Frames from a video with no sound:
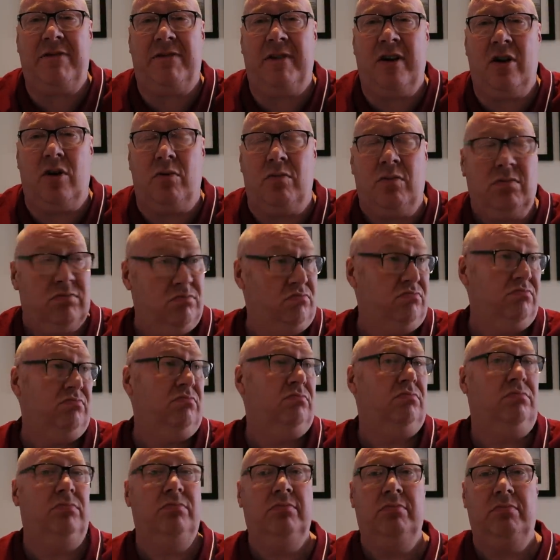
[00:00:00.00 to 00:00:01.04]
film?
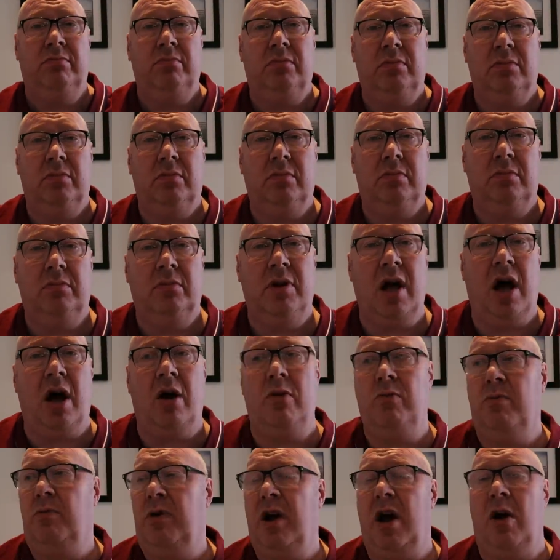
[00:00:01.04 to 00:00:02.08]

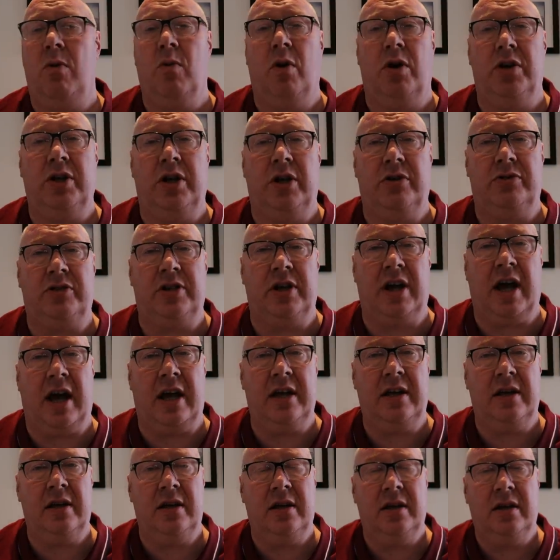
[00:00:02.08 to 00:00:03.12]
No, we don't want you
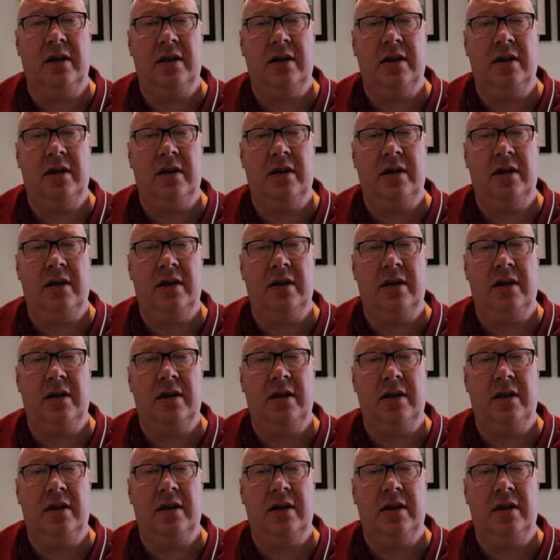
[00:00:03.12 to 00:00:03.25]
today.